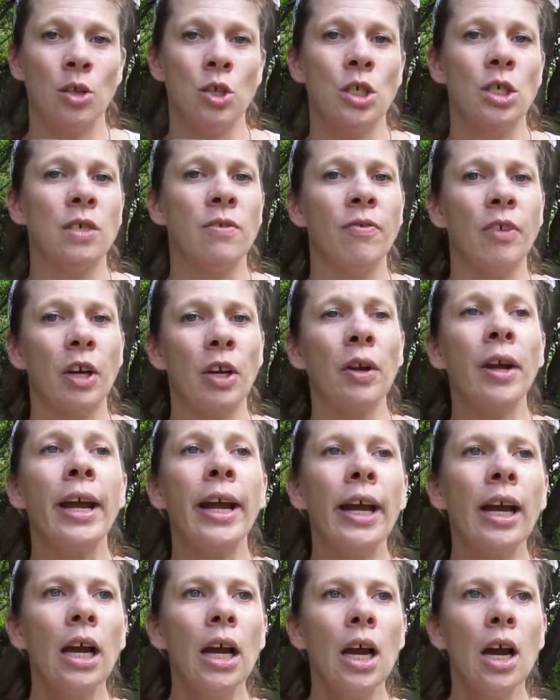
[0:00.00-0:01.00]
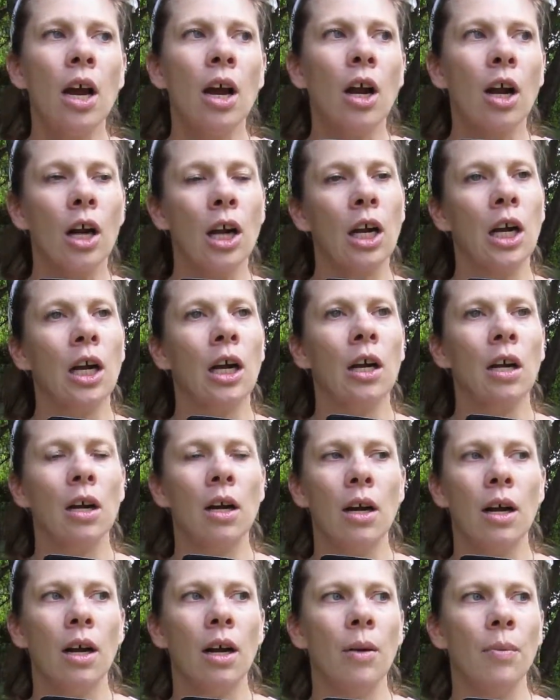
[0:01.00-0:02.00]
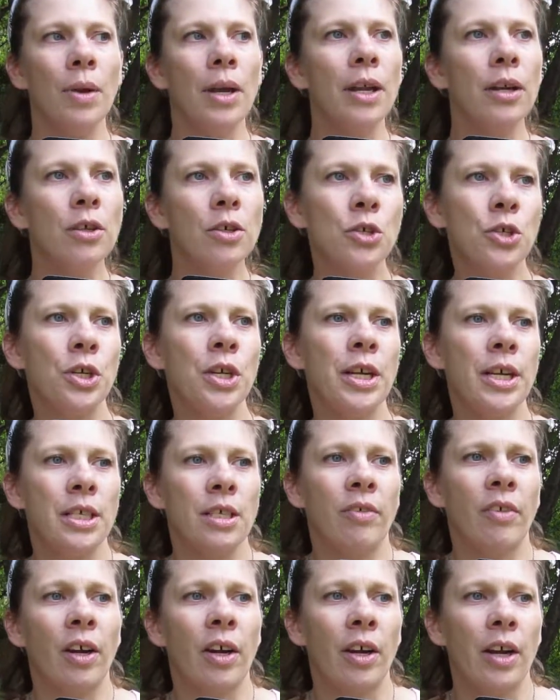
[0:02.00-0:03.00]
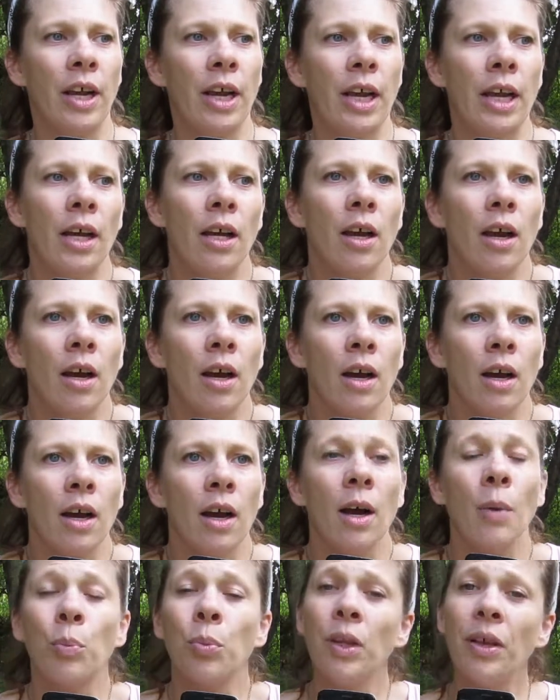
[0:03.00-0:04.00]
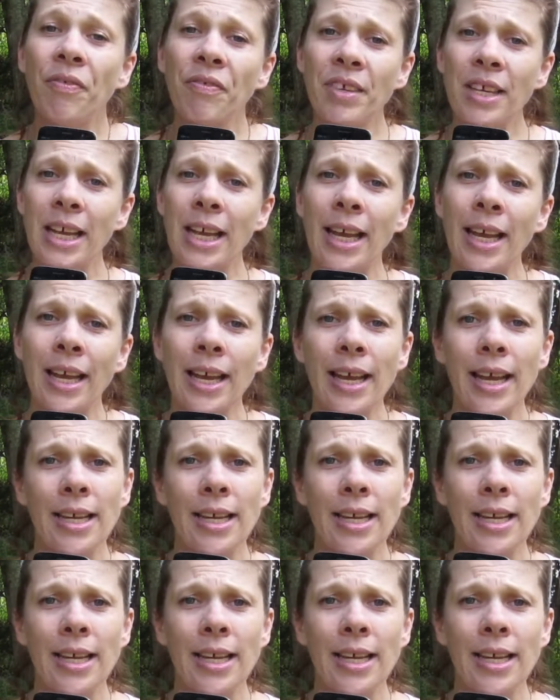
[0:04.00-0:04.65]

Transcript: She's her energy is very uplifting,